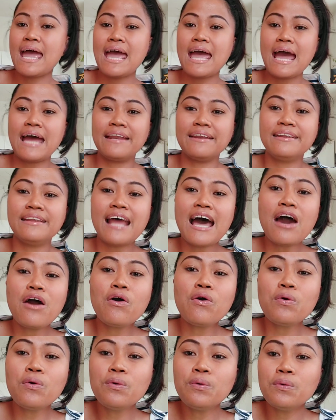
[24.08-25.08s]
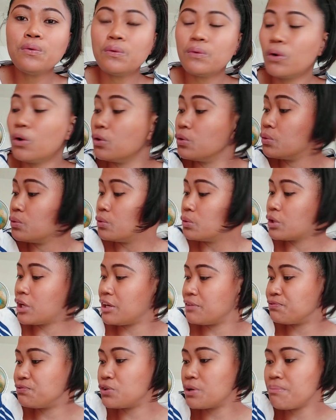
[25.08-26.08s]
And now, oh,
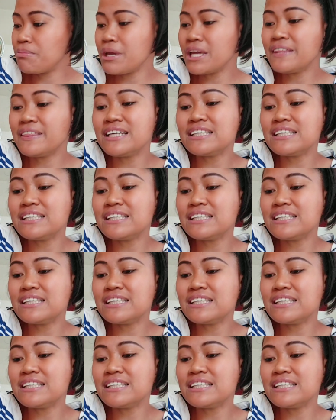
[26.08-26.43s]
okay, for me,